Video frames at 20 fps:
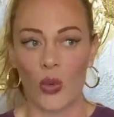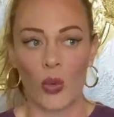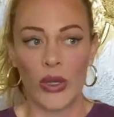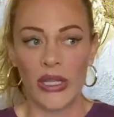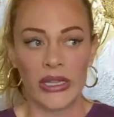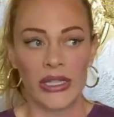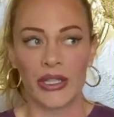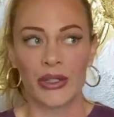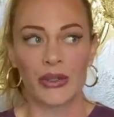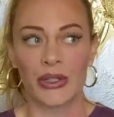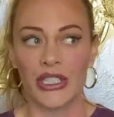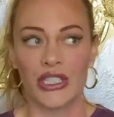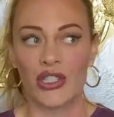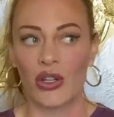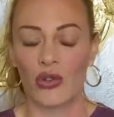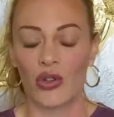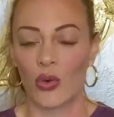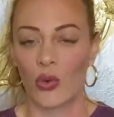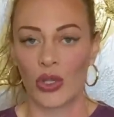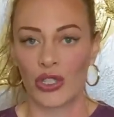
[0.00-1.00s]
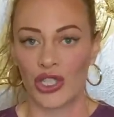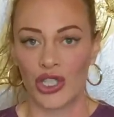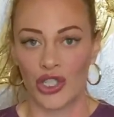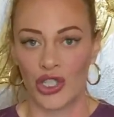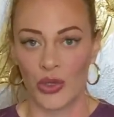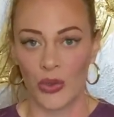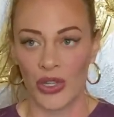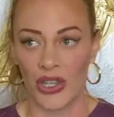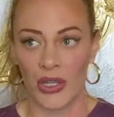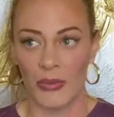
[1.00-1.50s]
we literally don't know what to do
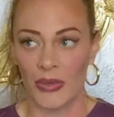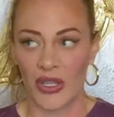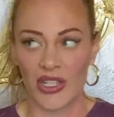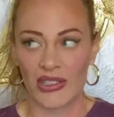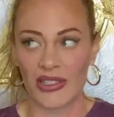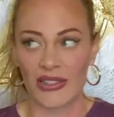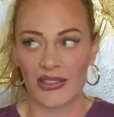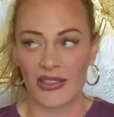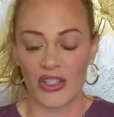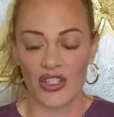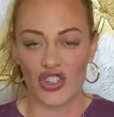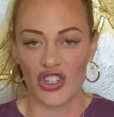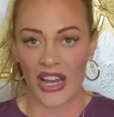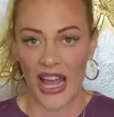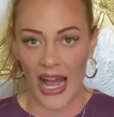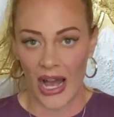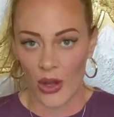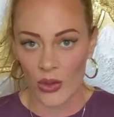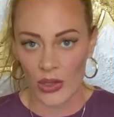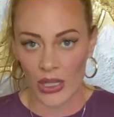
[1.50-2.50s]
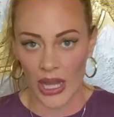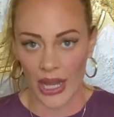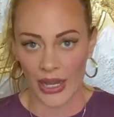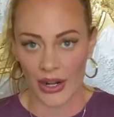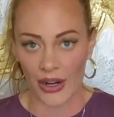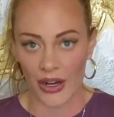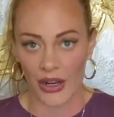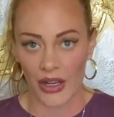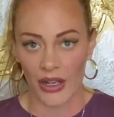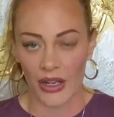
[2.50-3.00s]
with it because it's such an
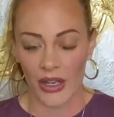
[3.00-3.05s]
outlier.